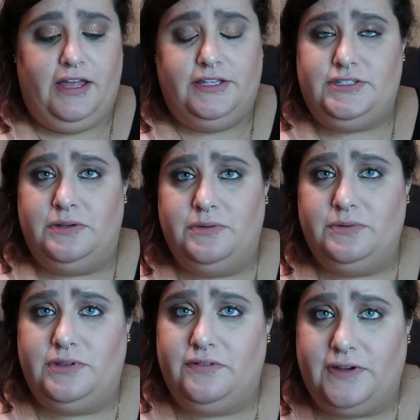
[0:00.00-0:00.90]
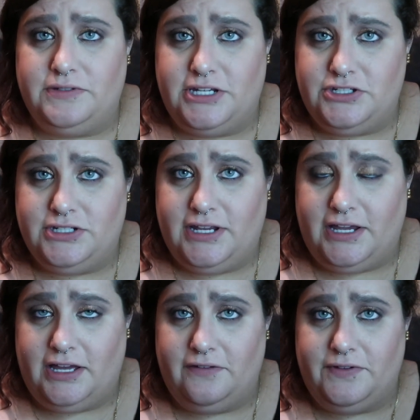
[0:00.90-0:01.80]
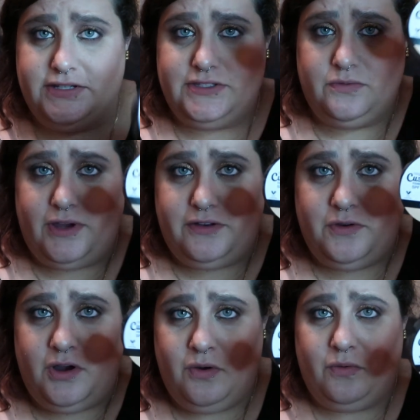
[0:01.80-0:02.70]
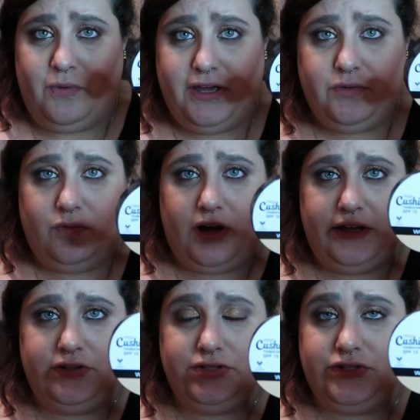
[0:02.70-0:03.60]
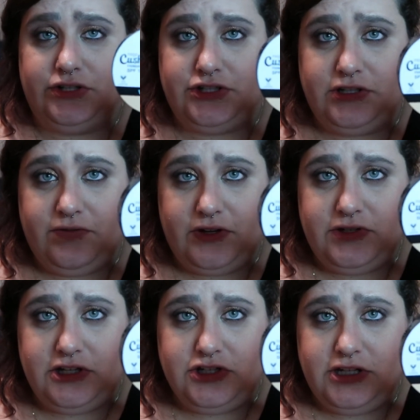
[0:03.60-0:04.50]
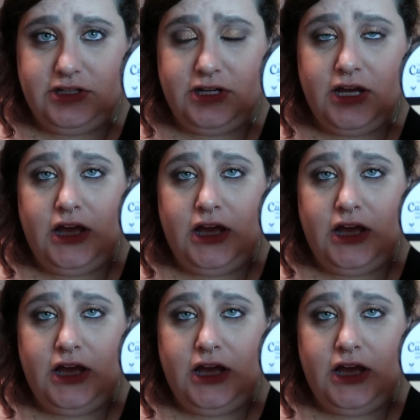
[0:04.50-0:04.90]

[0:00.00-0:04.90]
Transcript: So the foundation I have is the Wet n Wild Cushion Foundation.